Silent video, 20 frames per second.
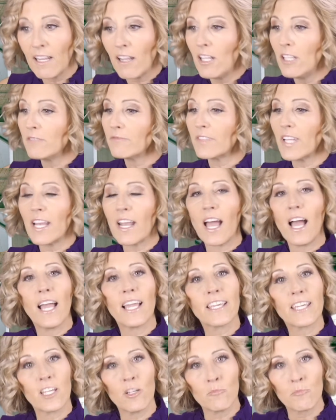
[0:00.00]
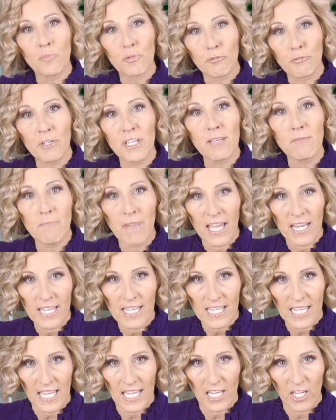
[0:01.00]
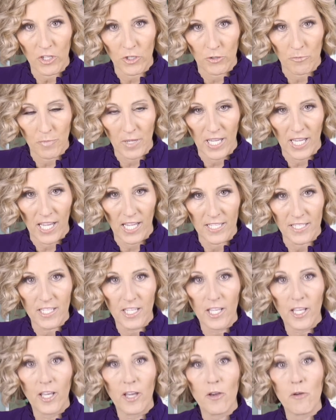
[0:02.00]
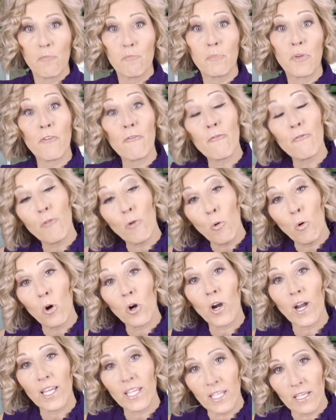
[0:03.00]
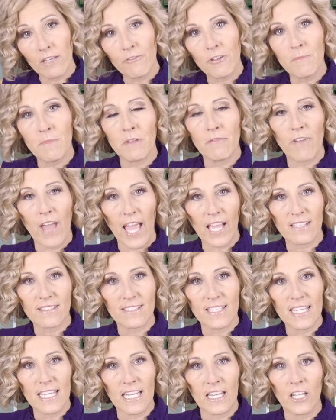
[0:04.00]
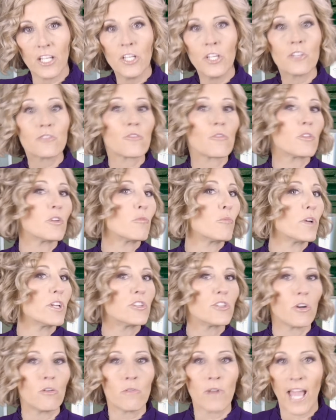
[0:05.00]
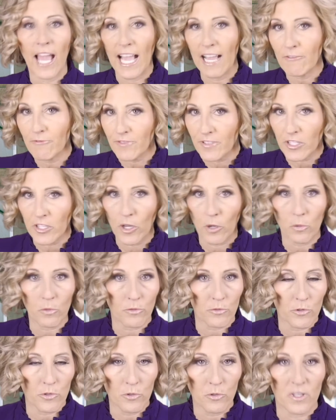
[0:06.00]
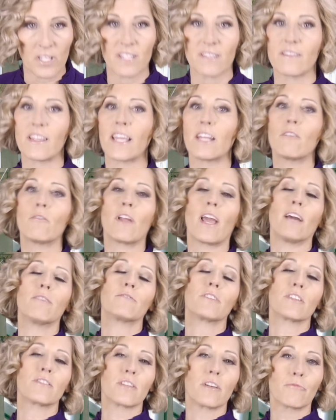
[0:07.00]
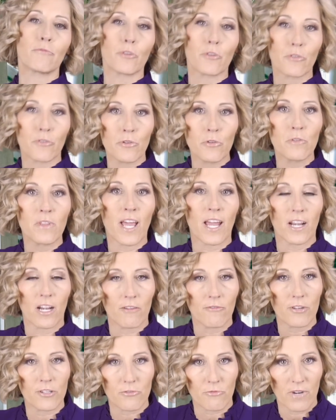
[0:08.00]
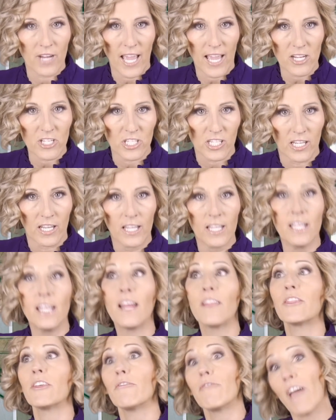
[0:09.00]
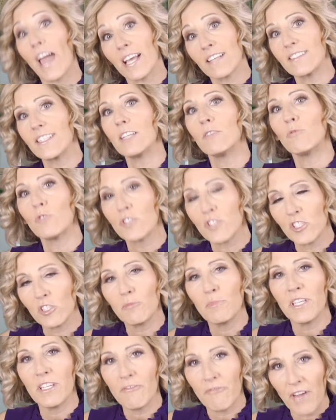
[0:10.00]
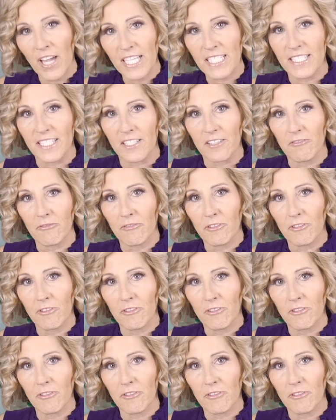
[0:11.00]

then I can pre-medicate your pet before I give them the vaccine so that we don't have to go through this. They don't have to suffer through that adverse reaction. The vaccine will still be effective.